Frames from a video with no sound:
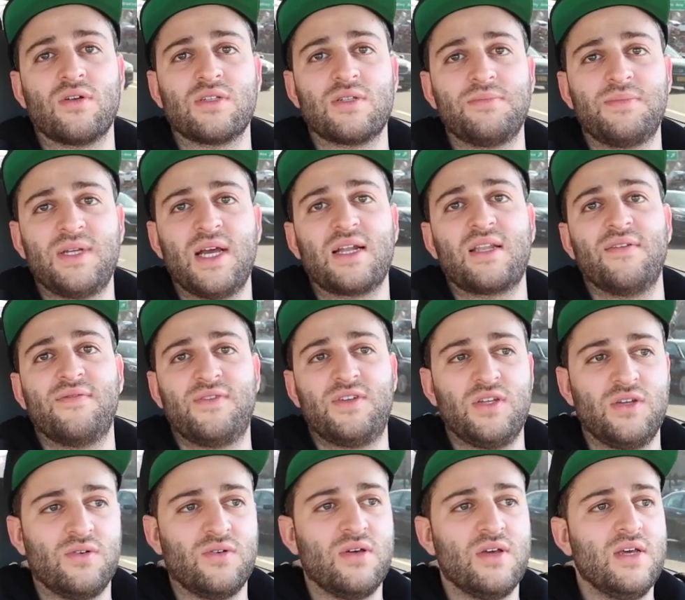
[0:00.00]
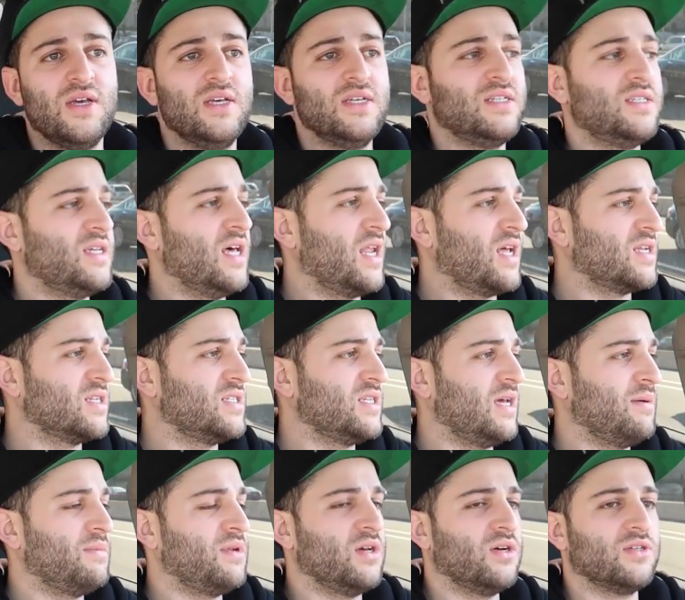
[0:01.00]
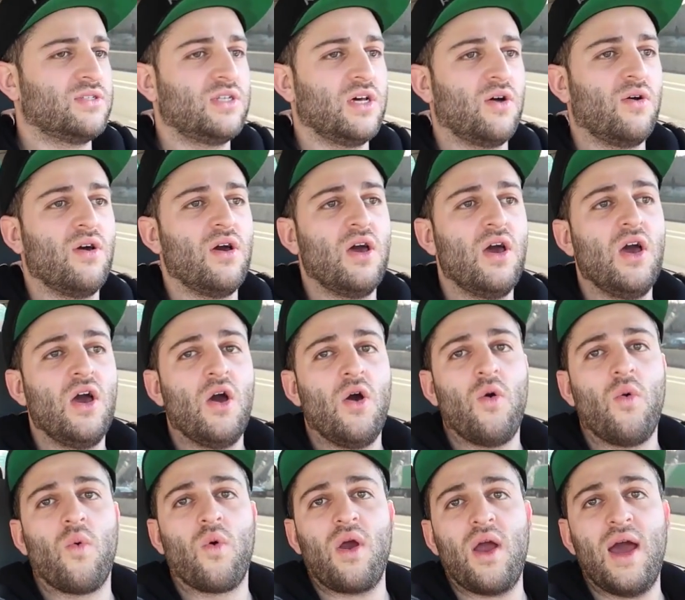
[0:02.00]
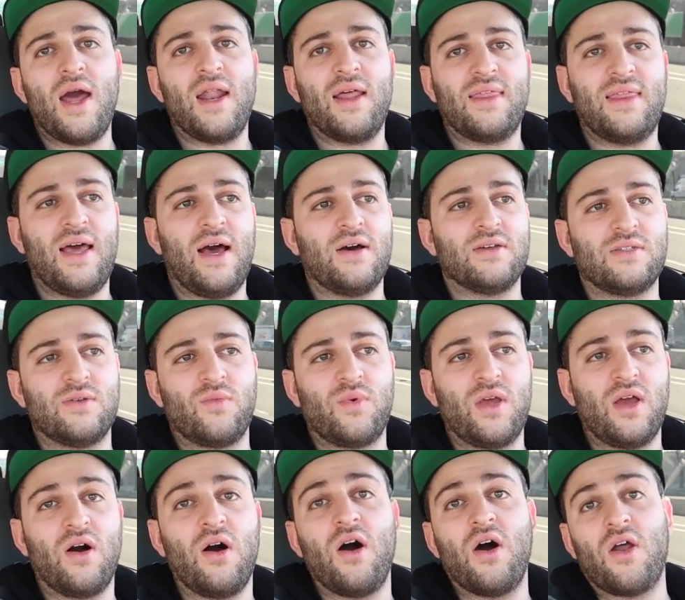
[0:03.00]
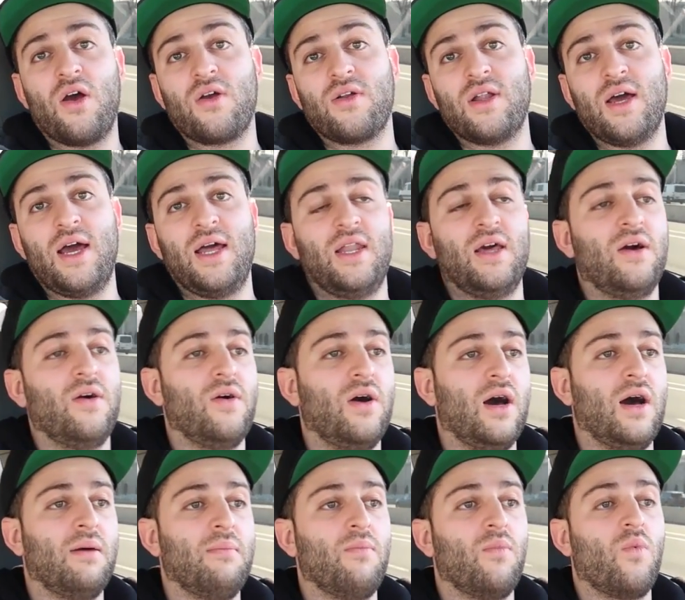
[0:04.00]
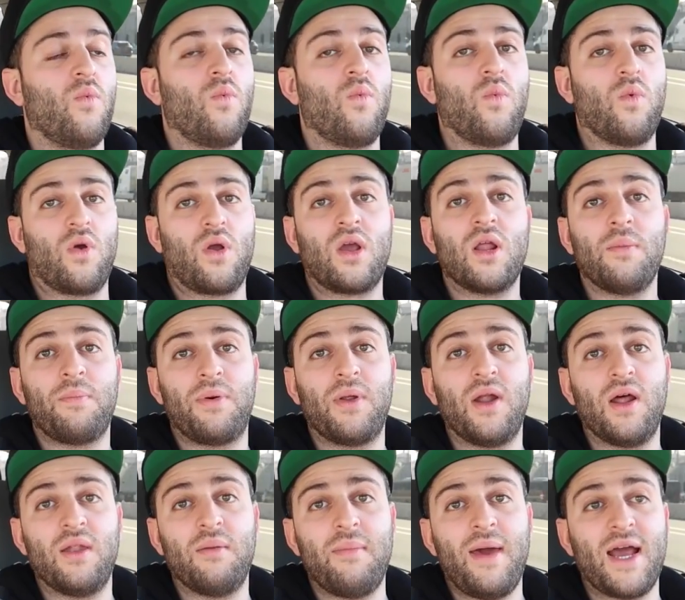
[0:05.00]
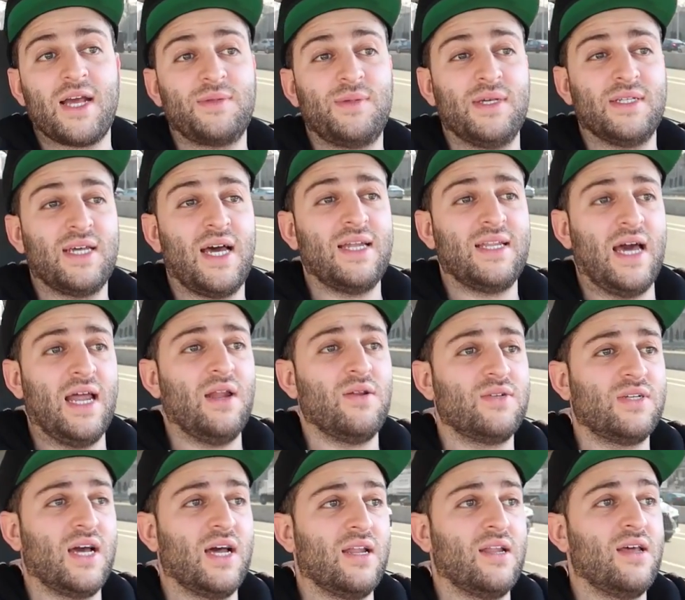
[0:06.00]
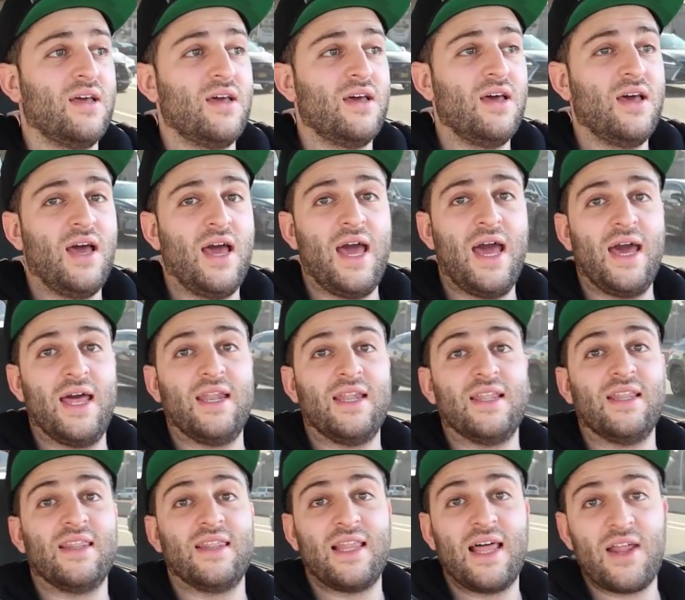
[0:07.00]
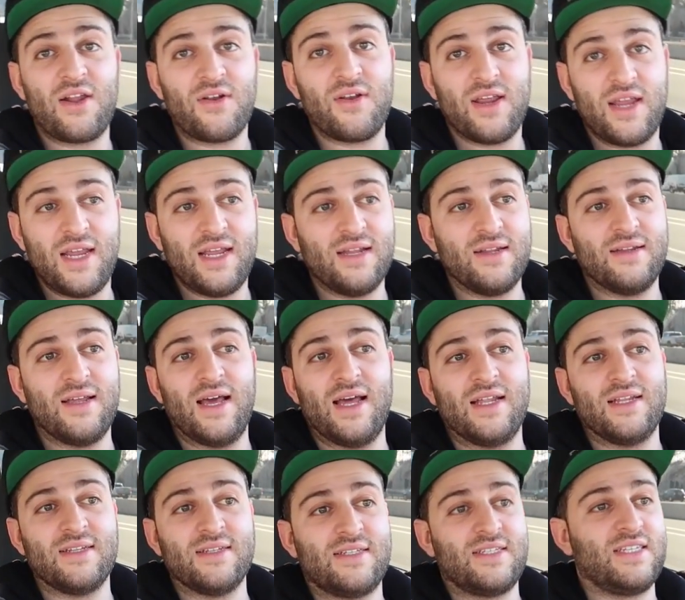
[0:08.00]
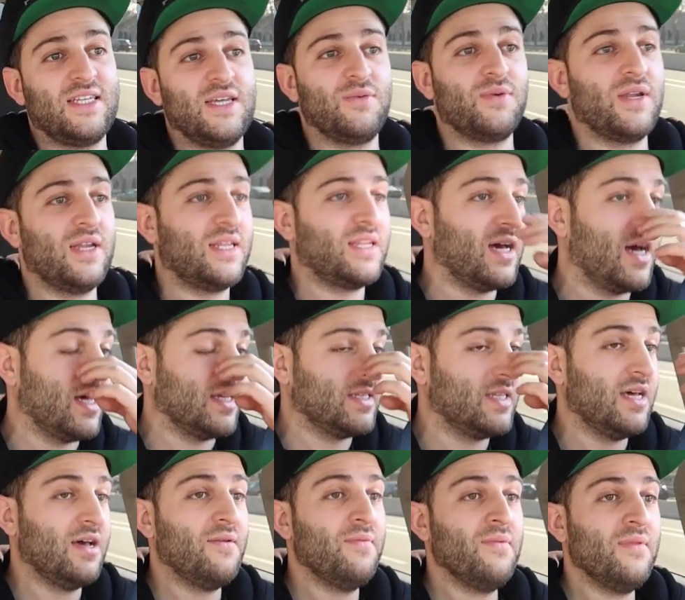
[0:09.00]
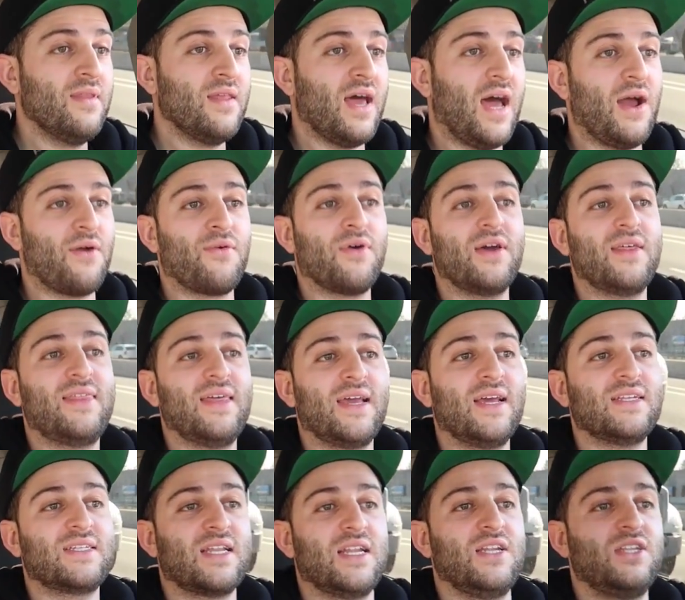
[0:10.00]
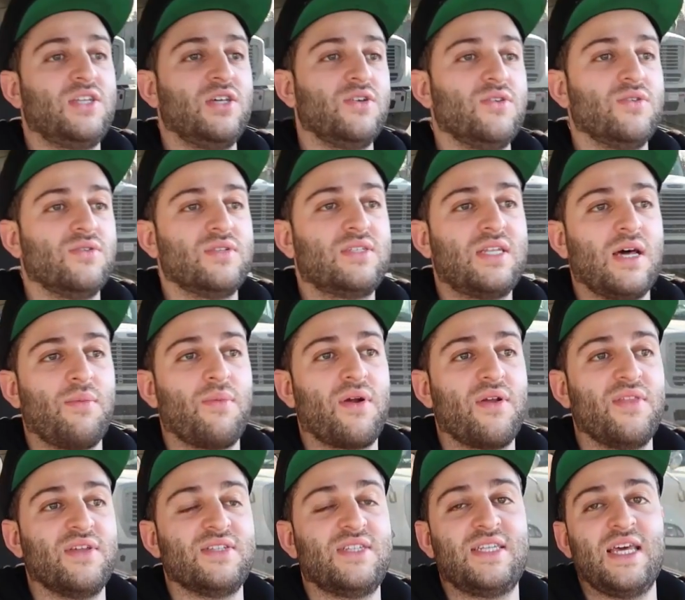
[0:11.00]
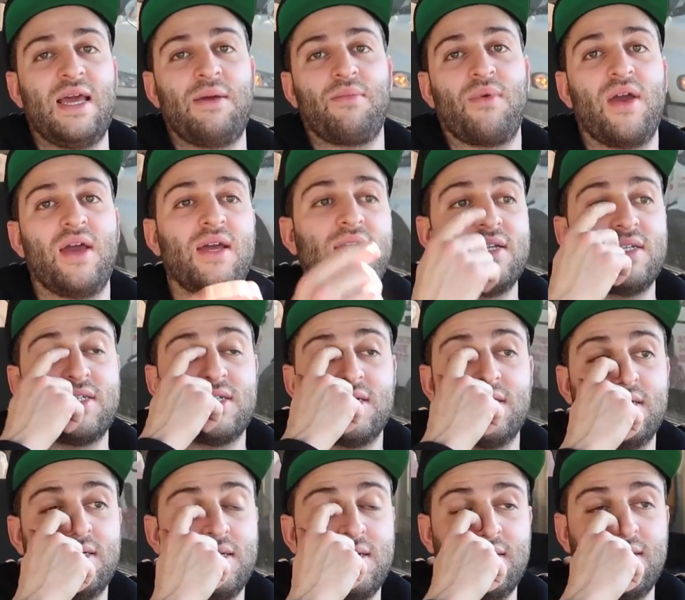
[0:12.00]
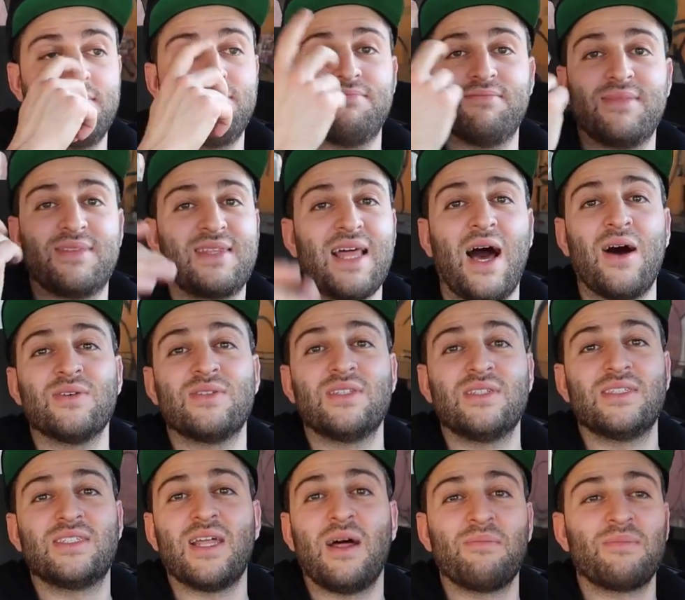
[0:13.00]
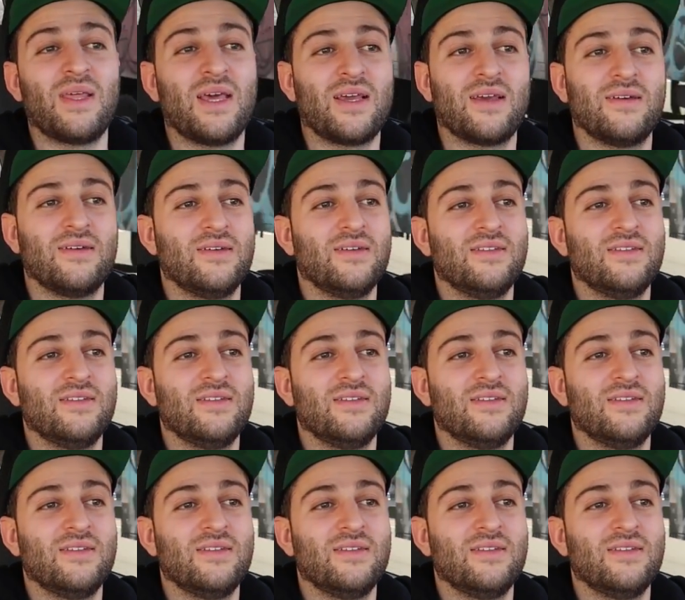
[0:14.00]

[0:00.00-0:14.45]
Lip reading: of subjective to settings, same deal. So we're at 1,000 wheel on our dyno. We're gonna put it on a Max PSI DynoJet and let her eat and see what it does. I really think it's gonna do somewhere in the same range, 1,000 something,